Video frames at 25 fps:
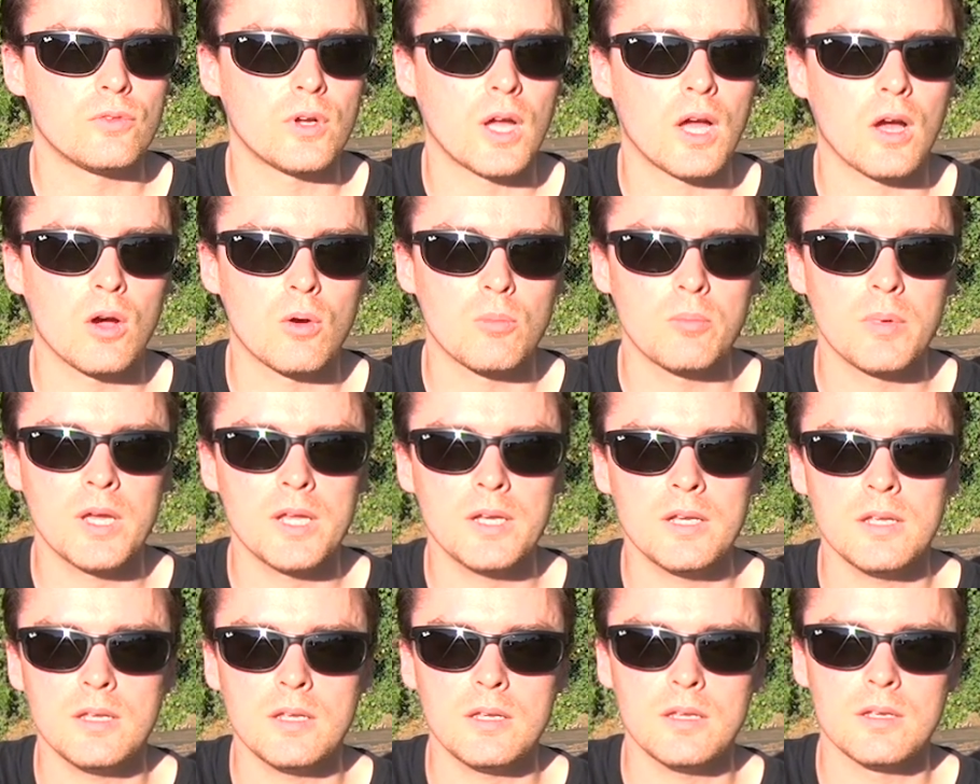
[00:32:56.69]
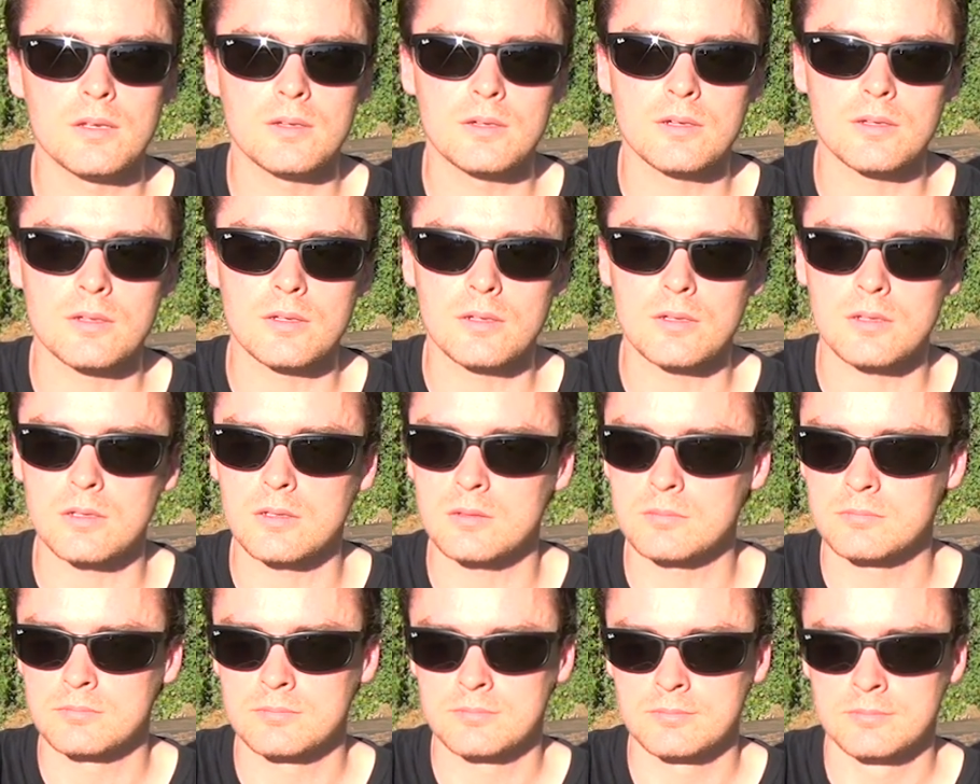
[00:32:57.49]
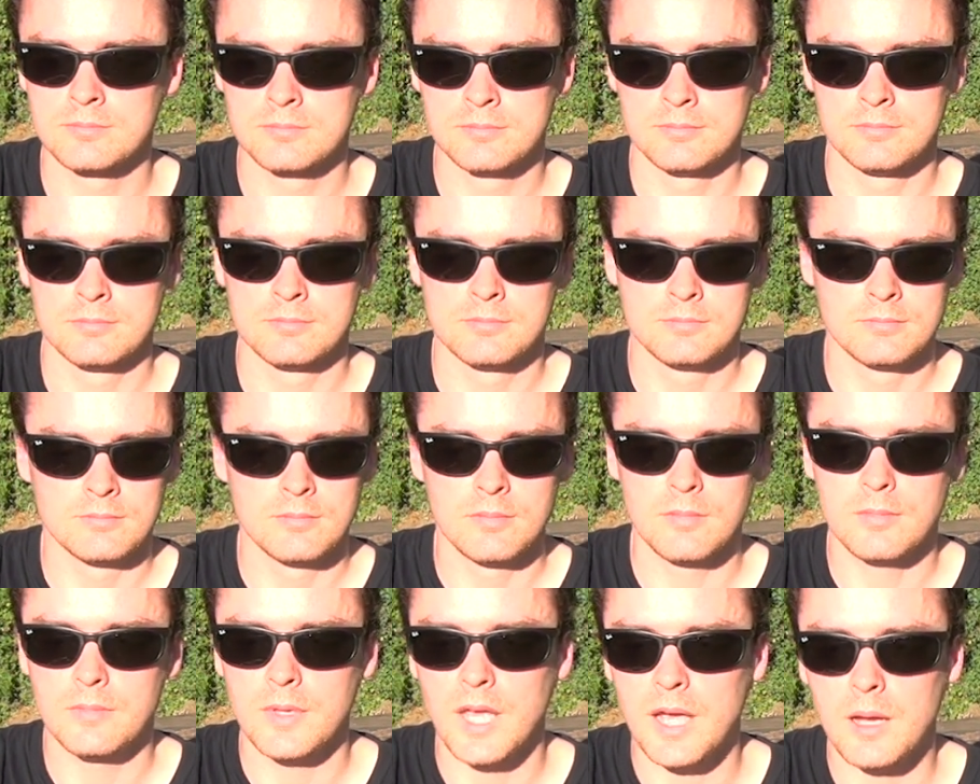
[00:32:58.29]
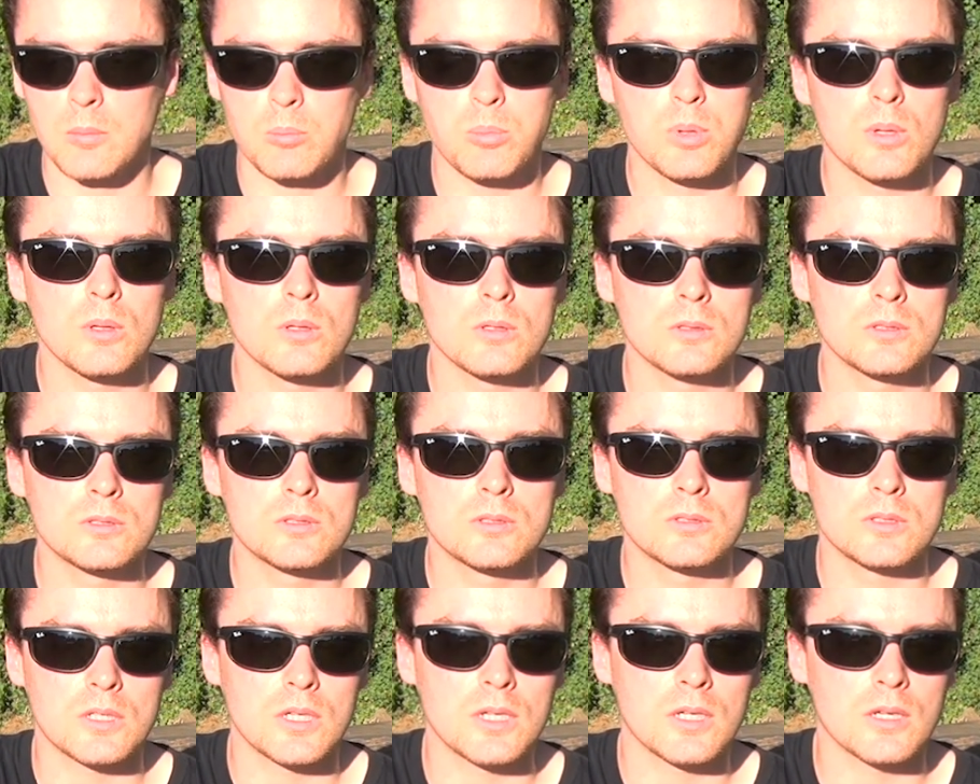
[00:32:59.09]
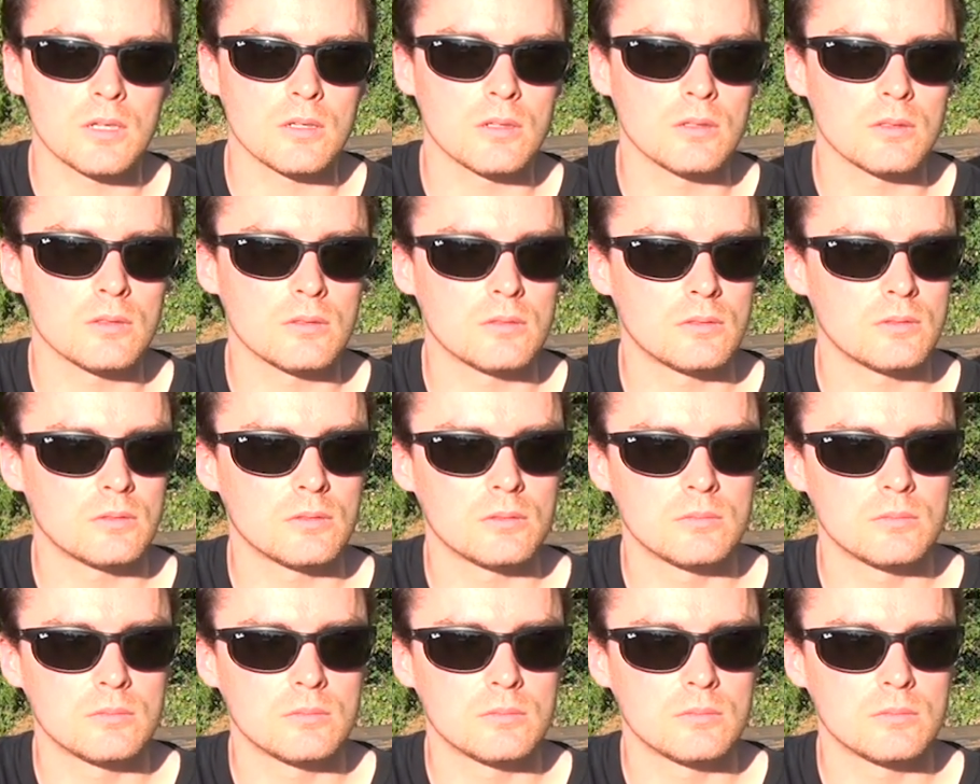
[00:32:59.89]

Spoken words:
how many apples and